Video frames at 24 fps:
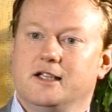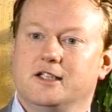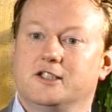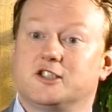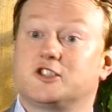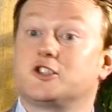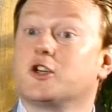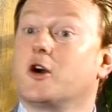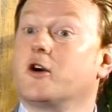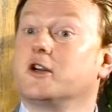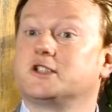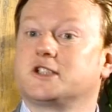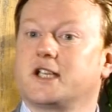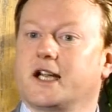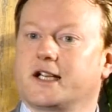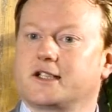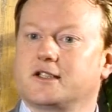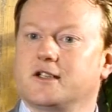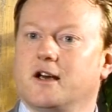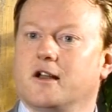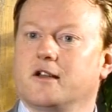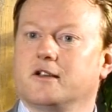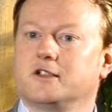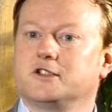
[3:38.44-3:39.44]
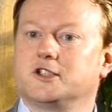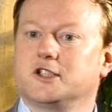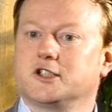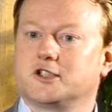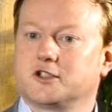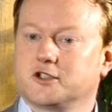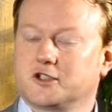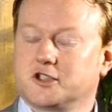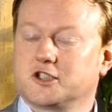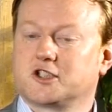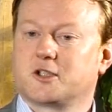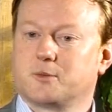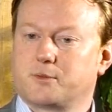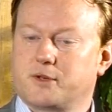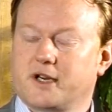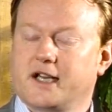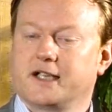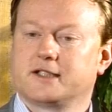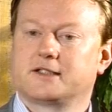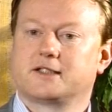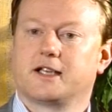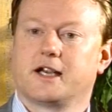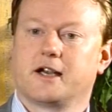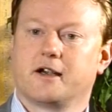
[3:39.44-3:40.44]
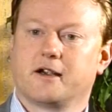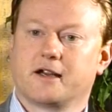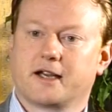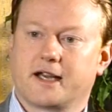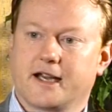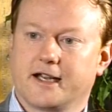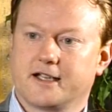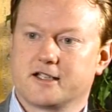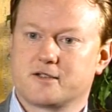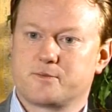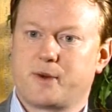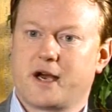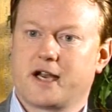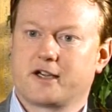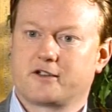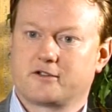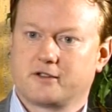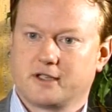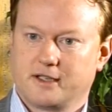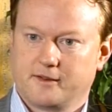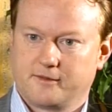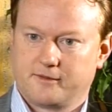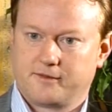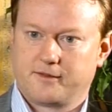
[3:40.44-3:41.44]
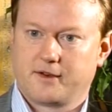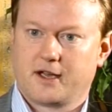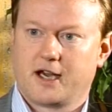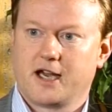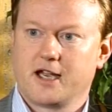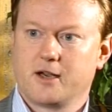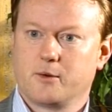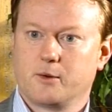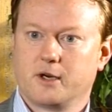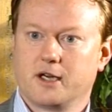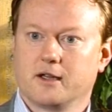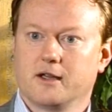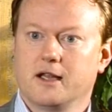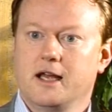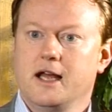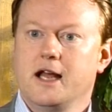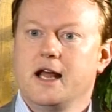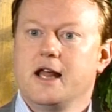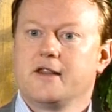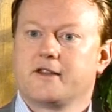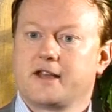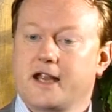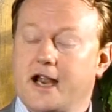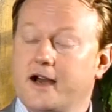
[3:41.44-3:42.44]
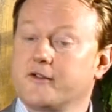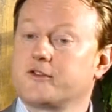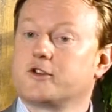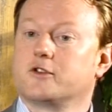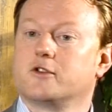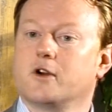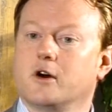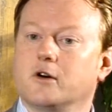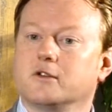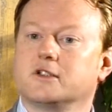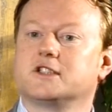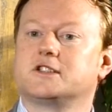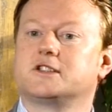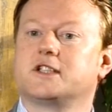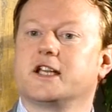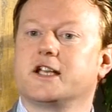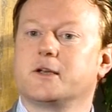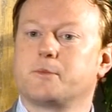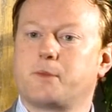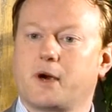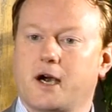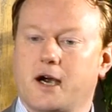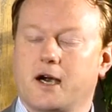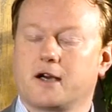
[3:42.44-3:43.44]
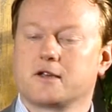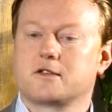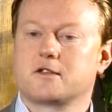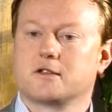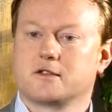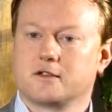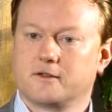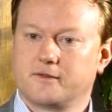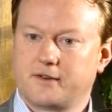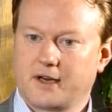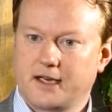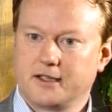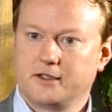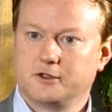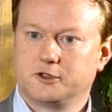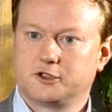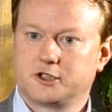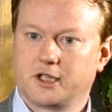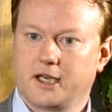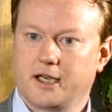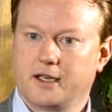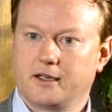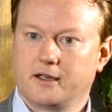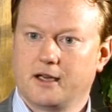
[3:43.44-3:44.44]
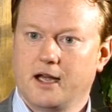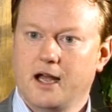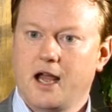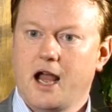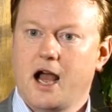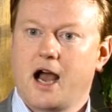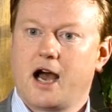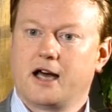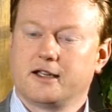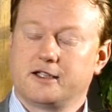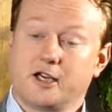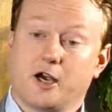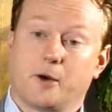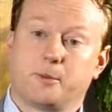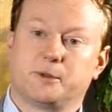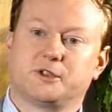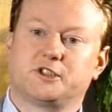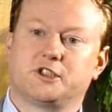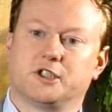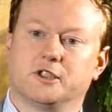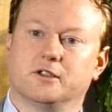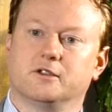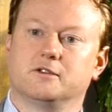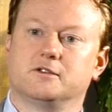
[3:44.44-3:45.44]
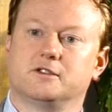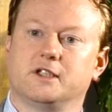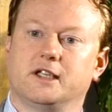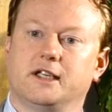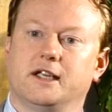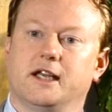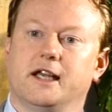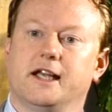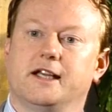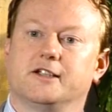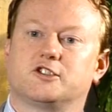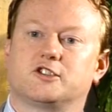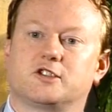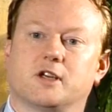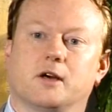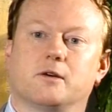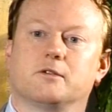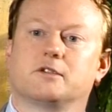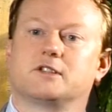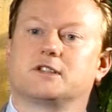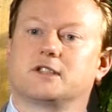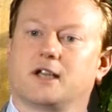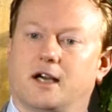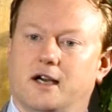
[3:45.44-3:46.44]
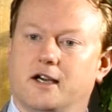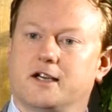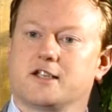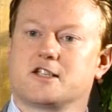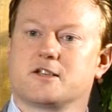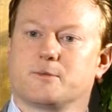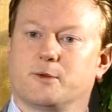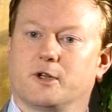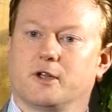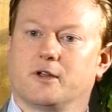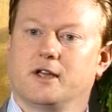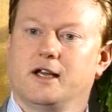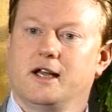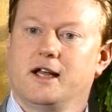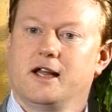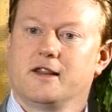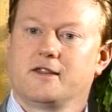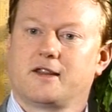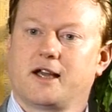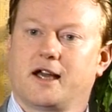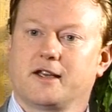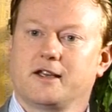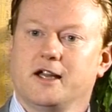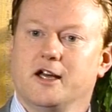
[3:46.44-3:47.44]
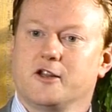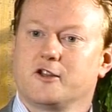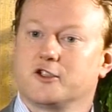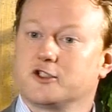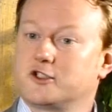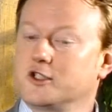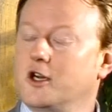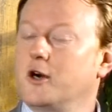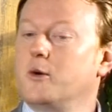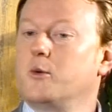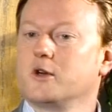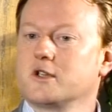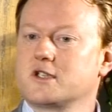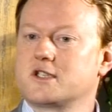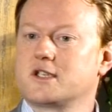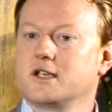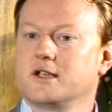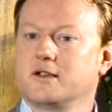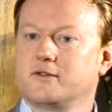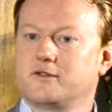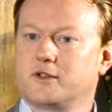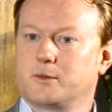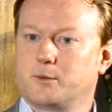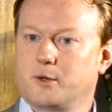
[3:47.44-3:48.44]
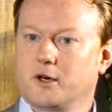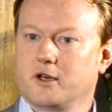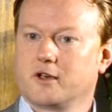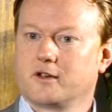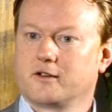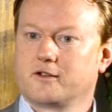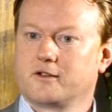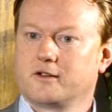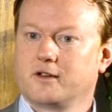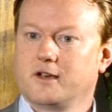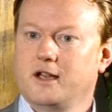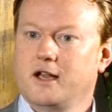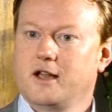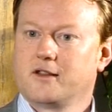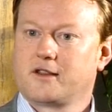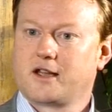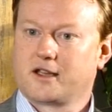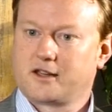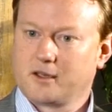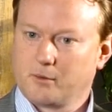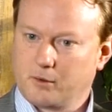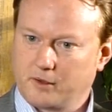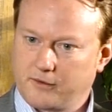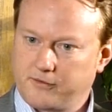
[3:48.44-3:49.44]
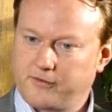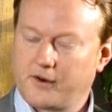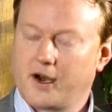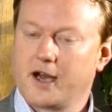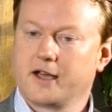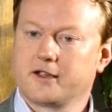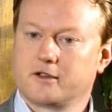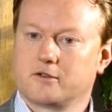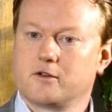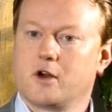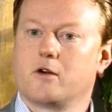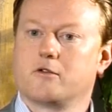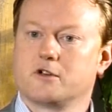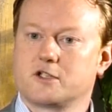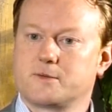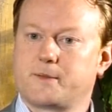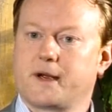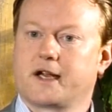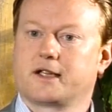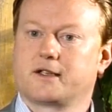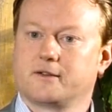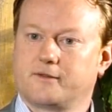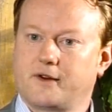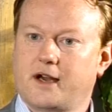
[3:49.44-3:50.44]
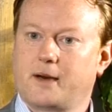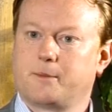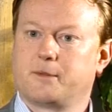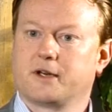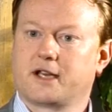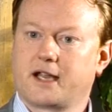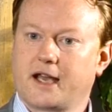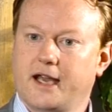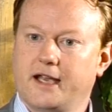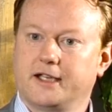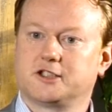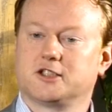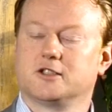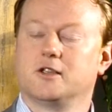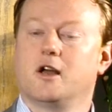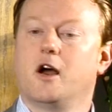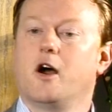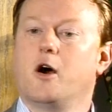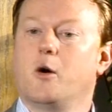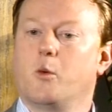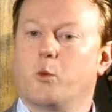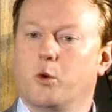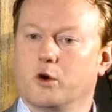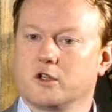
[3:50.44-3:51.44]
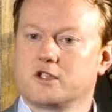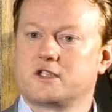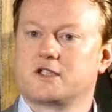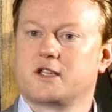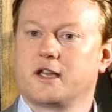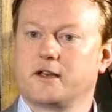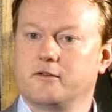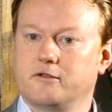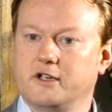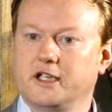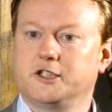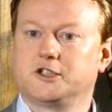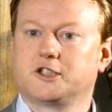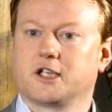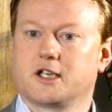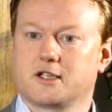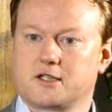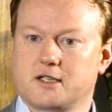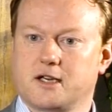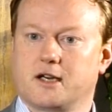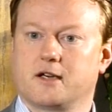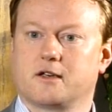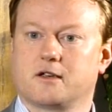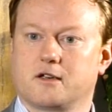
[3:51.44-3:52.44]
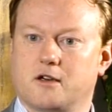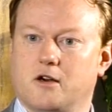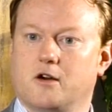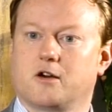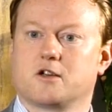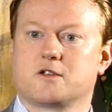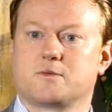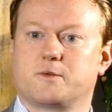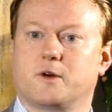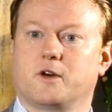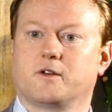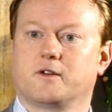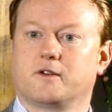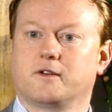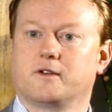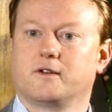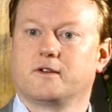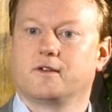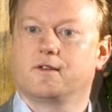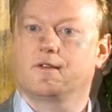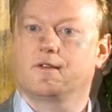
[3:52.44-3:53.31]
storage technologies such as compressed air against battery and flywheel, they have their own distinct parts on the value chain. And the opportunity is so sizable that there's no one silver bullet, that they will find their own respective application once they reach a certain cost point.